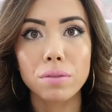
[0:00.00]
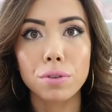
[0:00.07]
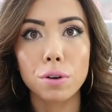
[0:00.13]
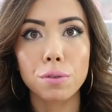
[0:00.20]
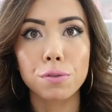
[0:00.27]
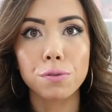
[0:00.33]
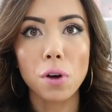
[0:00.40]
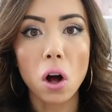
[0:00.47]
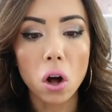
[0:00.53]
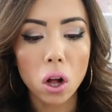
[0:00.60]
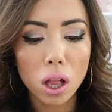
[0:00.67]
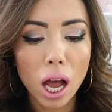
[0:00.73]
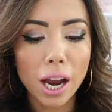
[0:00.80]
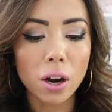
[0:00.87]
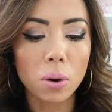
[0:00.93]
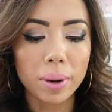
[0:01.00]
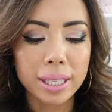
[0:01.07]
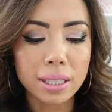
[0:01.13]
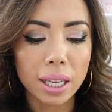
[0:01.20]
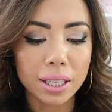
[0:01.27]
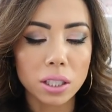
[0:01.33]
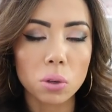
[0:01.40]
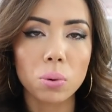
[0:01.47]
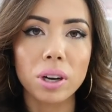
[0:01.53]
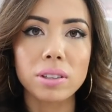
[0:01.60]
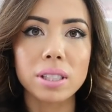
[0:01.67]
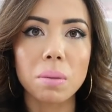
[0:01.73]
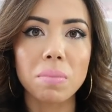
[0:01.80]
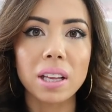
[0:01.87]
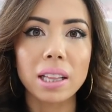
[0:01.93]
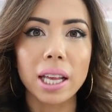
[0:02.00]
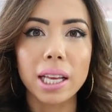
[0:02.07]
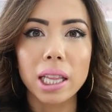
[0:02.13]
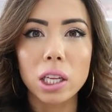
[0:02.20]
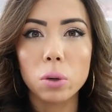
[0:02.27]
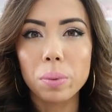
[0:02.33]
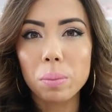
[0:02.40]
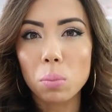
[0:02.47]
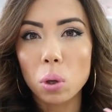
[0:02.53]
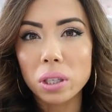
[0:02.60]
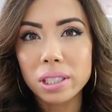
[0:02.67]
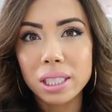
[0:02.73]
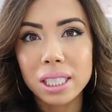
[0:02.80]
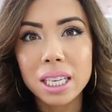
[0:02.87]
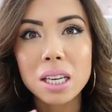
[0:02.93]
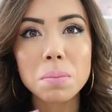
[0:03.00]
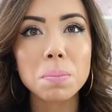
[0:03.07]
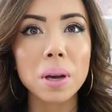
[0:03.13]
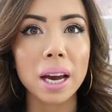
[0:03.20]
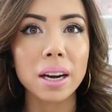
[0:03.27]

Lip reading: for fall, I always like to wear something like a little bit more deep,